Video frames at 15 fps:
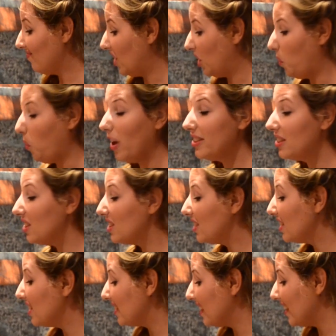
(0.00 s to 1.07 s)
The
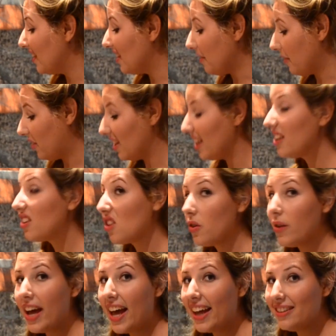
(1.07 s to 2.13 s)
quantities and the thing you
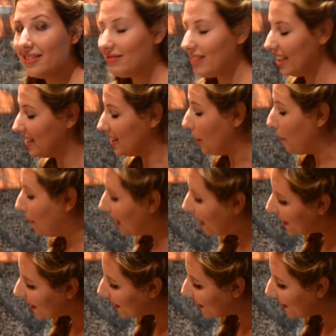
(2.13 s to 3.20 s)
add, it's
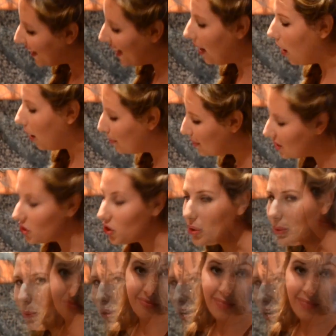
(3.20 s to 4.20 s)
completely up to you.